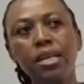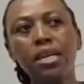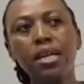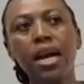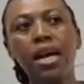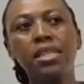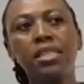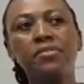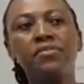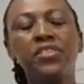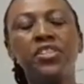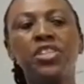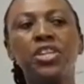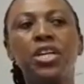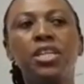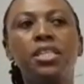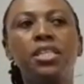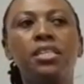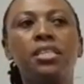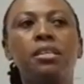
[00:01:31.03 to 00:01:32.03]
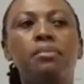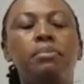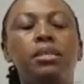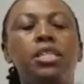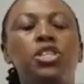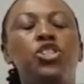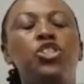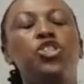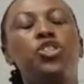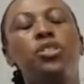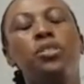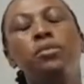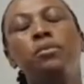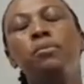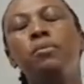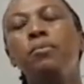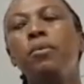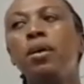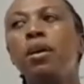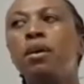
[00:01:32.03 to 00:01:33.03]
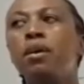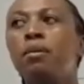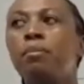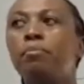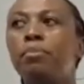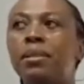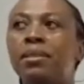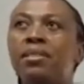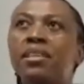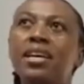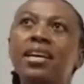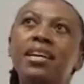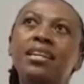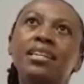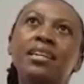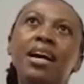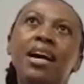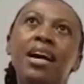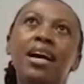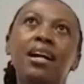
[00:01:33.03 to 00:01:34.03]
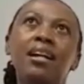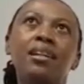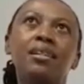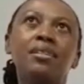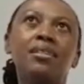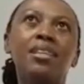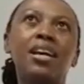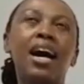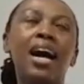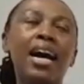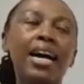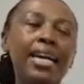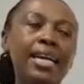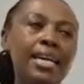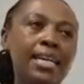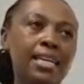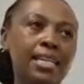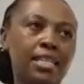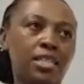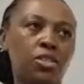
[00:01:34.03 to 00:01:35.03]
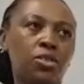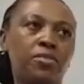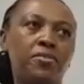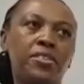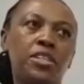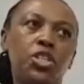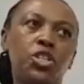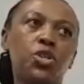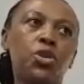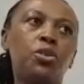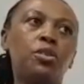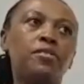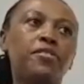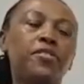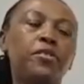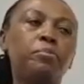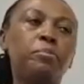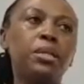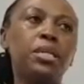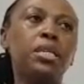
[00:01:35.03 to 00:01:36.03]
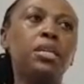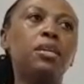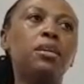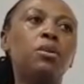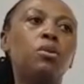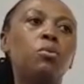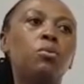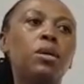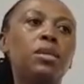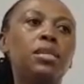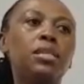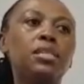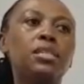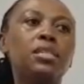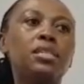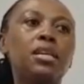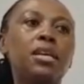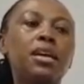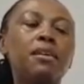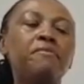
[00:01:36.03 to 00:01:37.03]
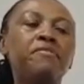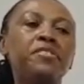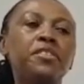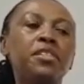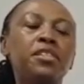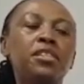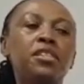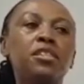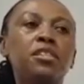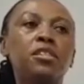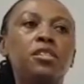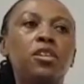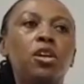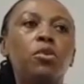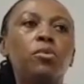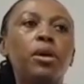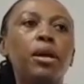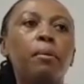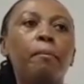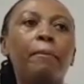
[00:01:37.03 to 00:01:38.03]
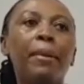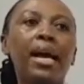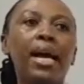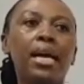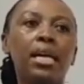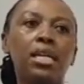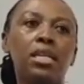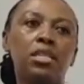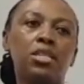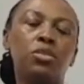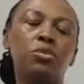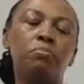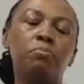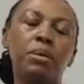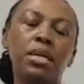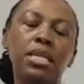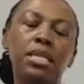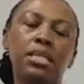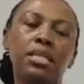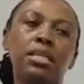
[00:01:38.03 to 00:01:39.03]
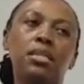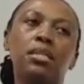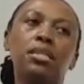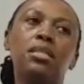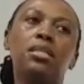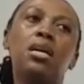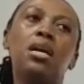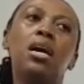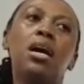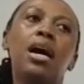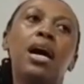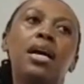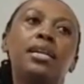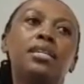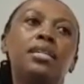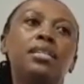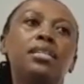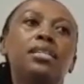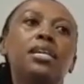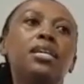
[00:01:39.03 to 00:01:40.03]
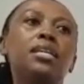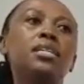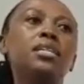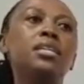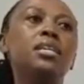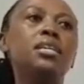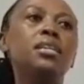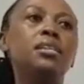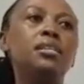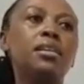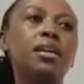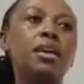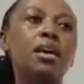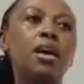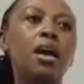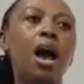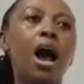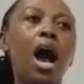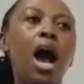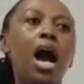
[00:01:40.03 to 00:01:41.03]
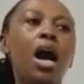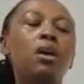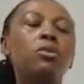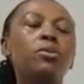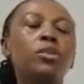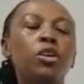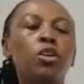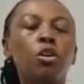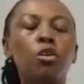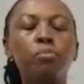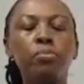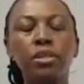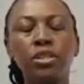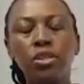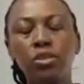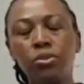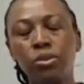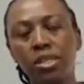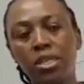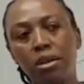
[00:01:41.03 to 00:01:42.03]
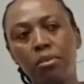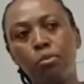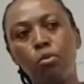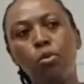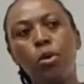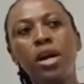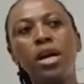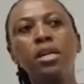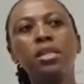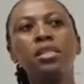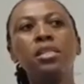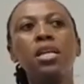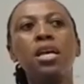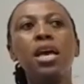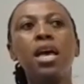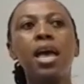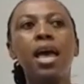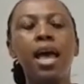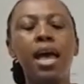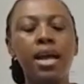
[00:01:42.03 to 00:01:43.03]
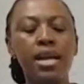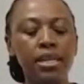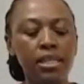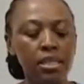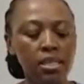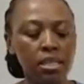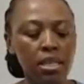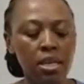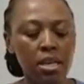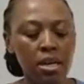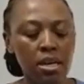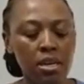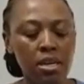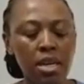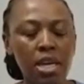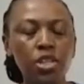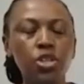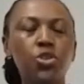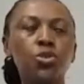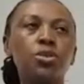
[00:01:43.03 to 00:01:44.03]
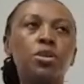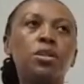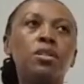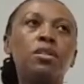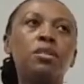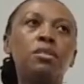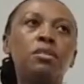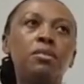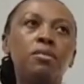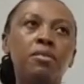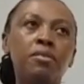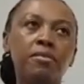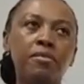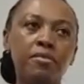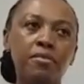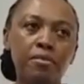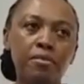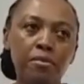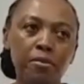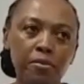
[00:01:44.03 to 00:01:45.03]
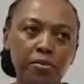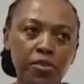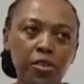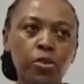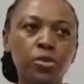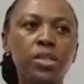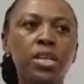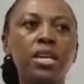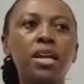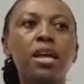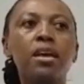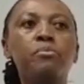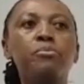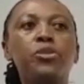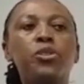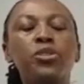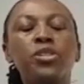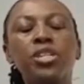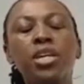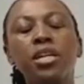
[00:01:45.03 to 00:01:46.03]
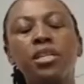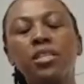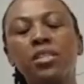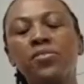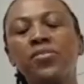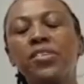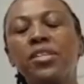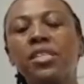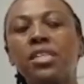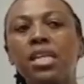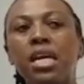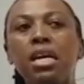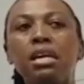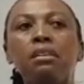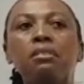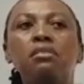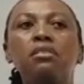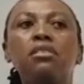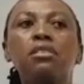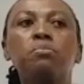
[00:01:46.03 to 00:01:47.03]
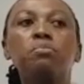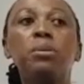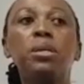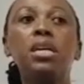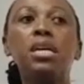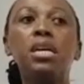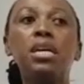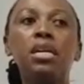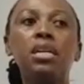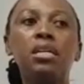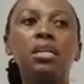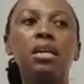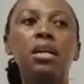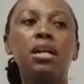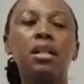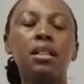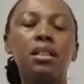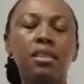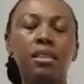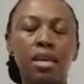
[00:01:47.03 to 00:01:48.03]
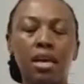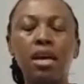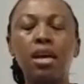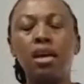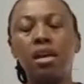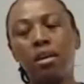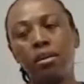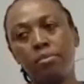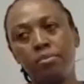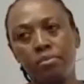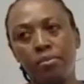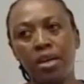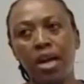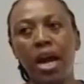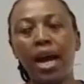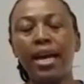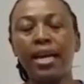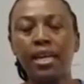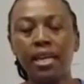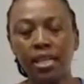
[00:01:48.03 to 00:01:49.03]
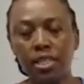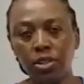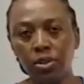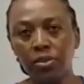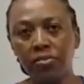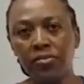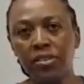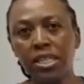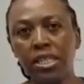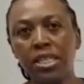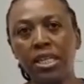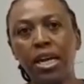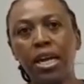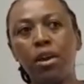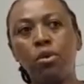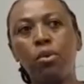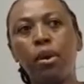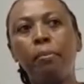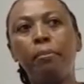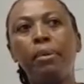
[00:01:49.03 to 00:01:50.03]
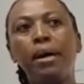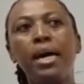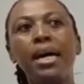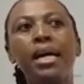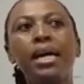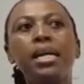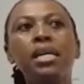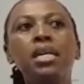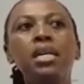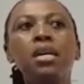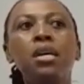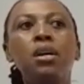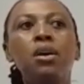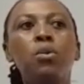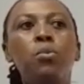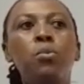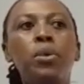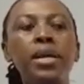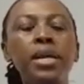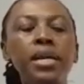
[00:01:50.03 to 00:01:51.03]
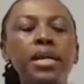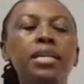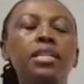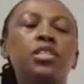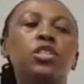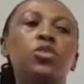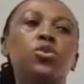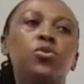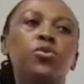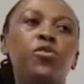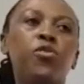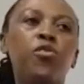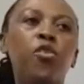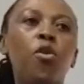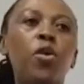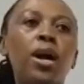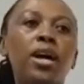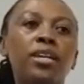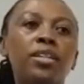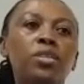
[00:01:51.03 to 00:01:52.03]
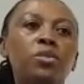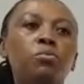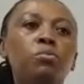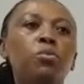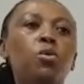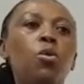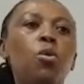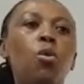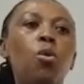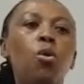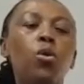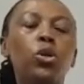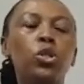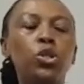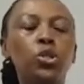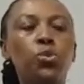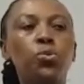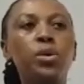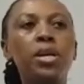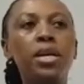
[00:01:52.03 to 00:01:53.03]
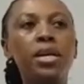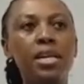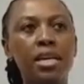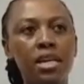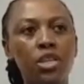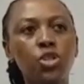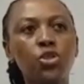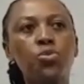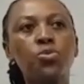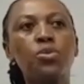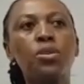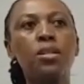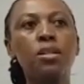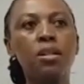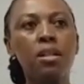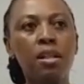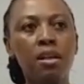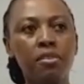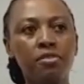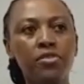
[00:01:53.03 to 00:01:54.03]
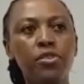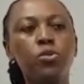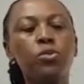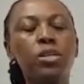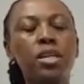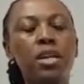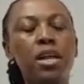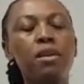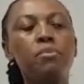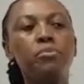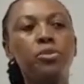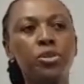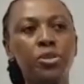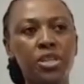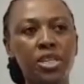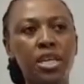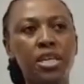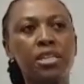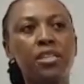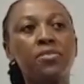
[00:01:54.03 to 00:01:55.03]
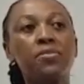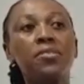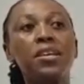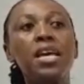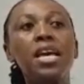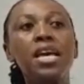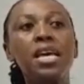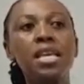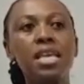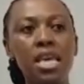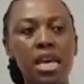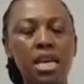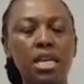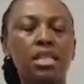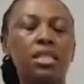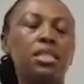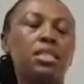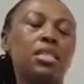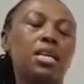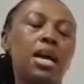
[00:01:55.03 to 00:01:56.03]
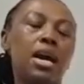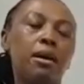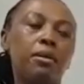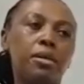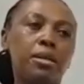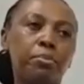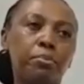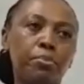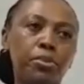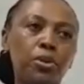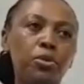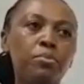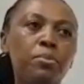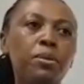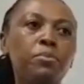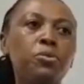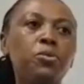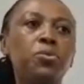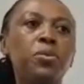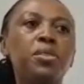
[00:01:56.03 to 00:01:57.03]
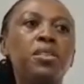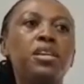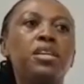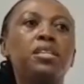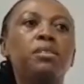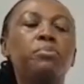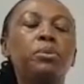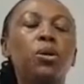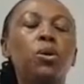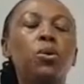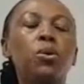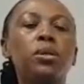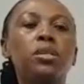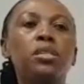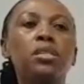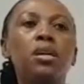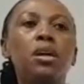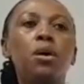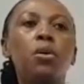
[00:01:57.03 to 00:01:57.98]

artificial insemination. But then the highlight of the talk for me was the emphasis going back to basics, understanding the how the corpus luteum works and natural frozen embryo transfer cycles being the highlight of the day, whereby we need to focus more on doing natural frozen embryo transfer. Yes, there are problems with that because